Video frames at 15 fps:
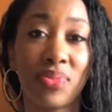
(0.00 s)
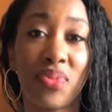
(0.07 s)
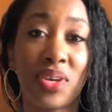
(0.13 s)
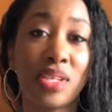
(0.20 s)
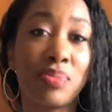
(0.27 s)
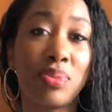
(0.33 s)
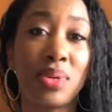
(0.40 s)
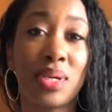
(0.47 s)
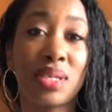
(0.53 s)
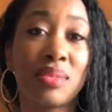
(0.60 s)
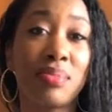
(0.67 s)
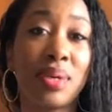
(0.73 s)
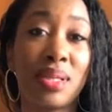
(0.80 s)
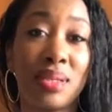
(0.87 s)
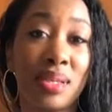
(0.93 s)
Facebook is
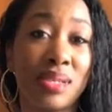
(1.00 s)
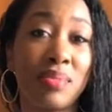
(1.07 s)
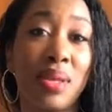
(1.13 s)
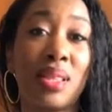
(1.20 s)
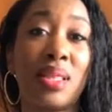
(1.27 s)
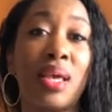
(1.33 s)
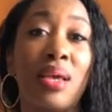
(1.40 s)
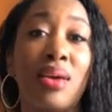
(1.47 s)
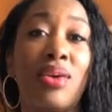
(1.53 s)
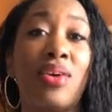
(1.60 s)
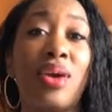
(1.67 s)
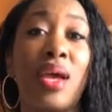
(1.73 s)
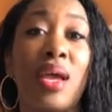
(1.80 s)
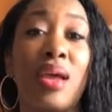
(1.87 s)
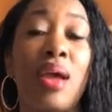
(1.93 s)
my thing.
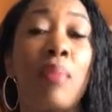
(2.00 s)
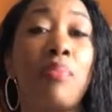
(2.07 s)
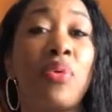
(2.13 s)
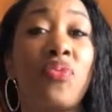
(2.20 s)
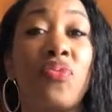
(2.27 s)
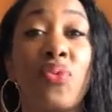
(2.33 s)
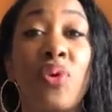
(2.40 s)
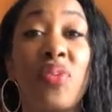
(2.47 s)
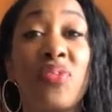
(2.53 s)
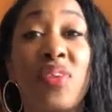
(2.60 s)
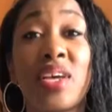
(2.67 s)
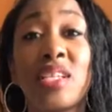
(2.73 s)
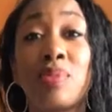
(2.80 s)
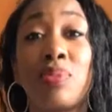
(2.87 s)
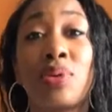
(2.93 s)
Okay. Before
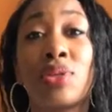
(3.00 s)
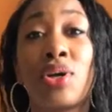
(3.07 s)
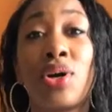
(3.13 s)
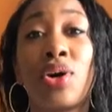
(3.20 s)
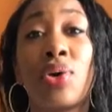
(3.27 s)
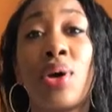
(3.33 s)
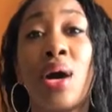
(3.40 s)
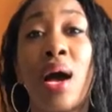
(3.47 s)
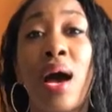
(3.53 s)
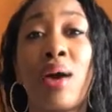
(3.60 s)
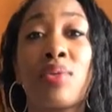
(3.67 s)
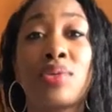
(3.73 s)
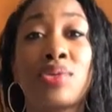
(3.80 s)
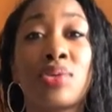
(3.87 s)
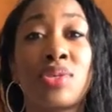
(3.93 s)
Facebook though,
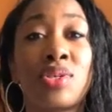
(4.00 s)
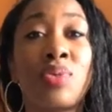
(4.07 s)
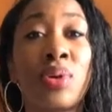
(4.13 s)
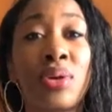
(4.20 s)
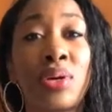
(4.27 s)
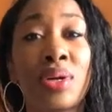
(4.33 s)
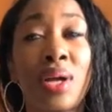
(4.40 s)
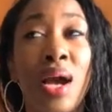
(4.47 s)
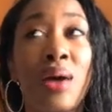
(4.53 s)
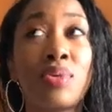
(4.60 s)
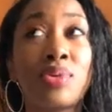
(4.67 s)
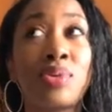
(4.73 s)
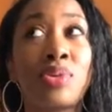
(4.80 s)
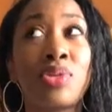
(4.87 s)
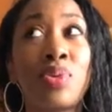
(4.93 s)
I was on Twitter. I
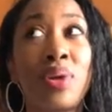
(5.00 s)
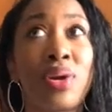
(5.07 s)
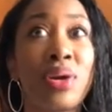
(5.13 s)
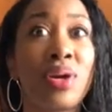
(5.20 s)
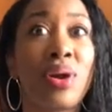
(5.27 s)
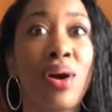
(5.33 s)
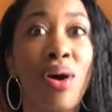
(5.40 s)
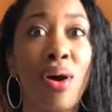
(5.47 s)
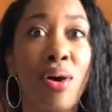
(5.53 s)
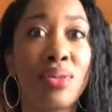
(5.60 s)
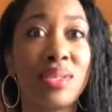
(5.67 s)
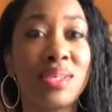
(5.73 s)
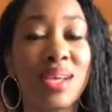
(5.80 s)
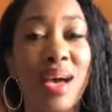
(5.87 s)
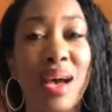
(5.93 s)
was on Twitter all
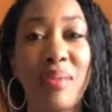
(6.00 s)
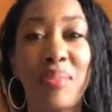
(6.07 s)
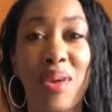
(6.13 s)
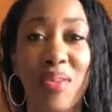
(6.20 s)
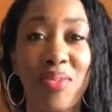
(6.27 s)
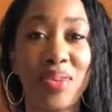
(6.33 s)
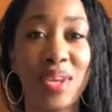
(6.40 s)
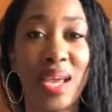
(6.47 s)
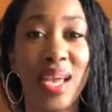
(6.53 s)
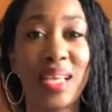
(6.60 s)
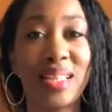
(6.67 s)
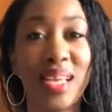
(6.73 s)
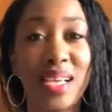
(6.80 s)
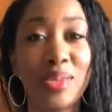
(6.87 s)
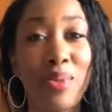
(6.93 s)
the time, every day,
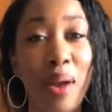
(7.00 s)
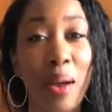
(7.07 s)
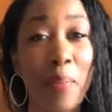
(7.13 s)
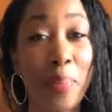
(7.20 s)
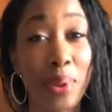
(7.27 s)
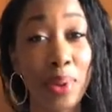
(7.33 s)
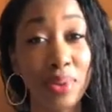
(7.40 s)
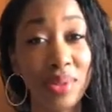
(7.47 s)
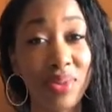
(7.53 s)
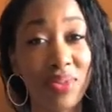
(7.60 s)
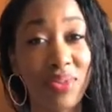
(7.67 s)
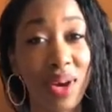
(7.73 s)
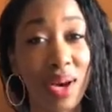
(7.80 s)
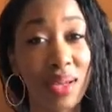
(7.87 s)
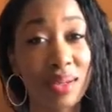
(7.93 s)
and that's where I built
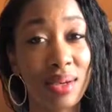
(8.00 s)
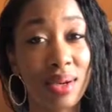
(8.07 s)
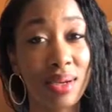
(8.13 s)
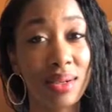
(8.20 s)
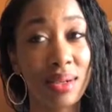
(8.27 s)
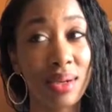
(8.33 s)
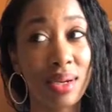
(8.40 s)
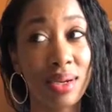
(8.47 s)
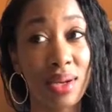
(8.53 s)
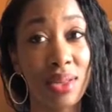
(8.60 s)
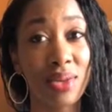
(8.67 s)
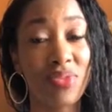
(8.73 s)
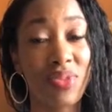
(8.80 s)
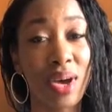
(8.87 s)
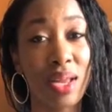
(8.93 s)

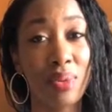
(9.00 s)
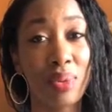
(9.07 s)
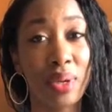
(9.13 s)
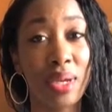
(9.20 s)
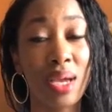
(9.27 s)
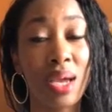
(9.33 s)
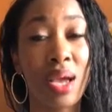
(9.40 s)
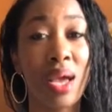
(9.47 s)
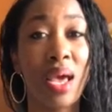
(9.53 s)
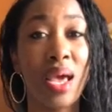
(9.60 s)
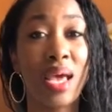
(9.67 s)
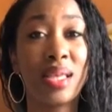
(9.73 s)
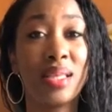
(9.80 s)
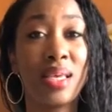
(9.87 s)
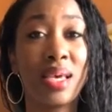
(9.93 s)
another following.
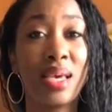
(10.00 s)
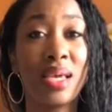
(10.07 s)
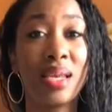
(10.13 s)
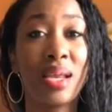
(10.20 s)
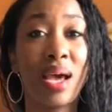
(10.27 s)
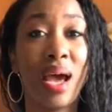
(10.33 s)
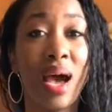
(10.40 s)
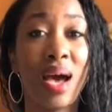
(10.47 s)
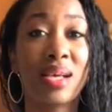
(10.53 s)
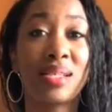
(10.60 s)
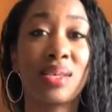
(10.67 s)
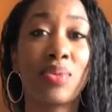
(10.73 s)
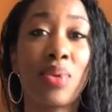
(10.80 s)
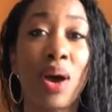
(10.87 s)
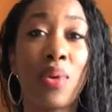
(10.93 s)
And then I
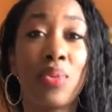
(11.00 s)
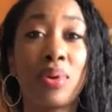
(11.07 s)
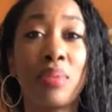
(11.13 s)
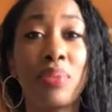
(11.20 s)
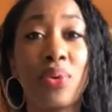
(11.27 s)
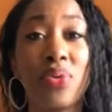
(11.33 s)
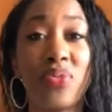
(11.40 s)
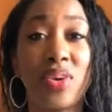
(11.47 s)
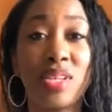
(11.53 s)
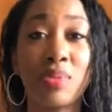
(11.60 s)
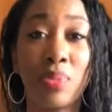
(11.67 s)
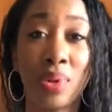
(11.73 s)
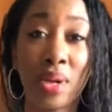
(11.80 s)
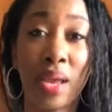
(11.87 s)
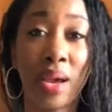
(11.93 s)
said, well, I want to build
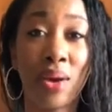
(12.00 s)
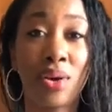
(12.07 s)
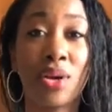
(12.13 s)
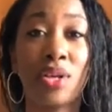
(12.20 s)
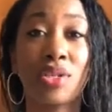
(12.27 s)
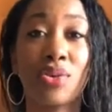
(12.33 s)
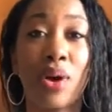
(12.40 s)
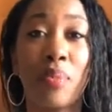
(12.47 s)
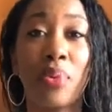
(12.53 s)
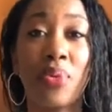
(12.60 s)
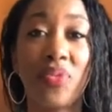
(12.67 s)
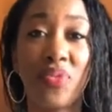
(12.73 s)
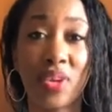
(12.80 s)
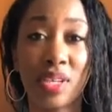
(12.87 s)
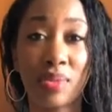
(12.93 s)
Facebook now, so I
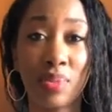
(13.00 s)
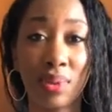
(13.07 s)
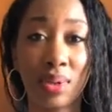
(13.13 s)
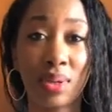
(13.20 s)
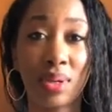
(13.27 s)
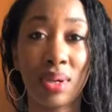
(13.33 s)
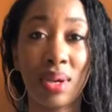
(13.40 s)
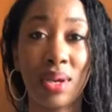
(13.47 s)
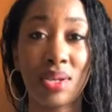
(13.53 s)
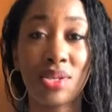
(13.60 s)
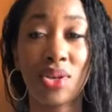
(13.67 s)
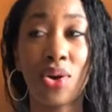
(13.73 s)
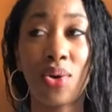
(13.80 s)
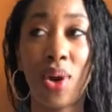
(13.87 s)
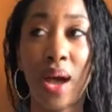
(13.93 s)
built Facebook.
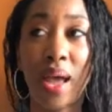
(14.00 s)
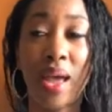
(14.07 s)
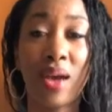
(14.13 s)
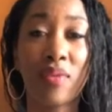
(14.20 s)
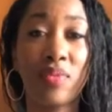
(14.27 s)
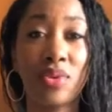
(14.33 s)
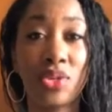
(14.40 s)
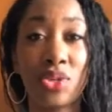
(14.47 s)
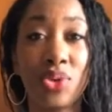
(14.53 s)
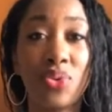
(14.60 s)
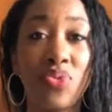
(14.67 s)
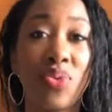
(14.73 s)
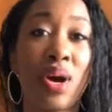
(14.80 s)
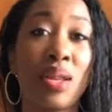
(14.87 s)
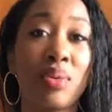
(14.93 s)
So I have 2
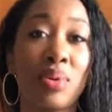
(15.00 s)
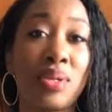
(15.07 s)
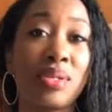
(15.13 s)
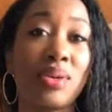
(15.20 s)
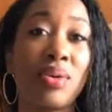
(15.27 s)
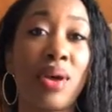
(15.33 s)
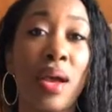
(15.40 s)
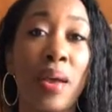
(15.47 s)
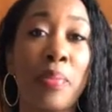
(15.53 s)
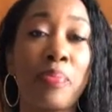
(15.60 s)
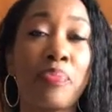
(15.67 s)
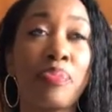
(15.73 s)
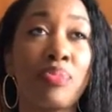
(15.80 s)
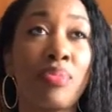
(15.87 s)
followings. Okay.